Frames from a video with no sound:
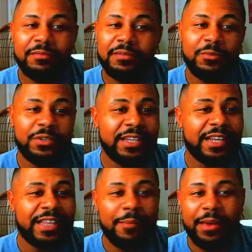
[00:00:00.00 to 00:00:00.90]
Once he got
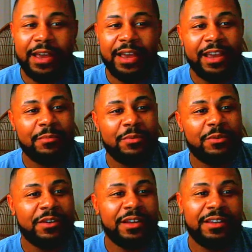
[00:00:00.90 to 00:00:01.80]
that bag,
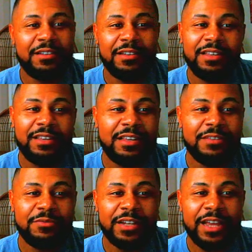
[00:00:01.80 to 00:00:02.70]
boy, he's
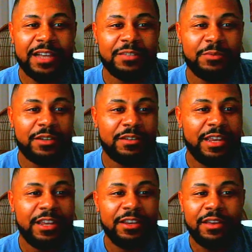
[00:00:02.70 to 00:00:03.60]
relaxing with he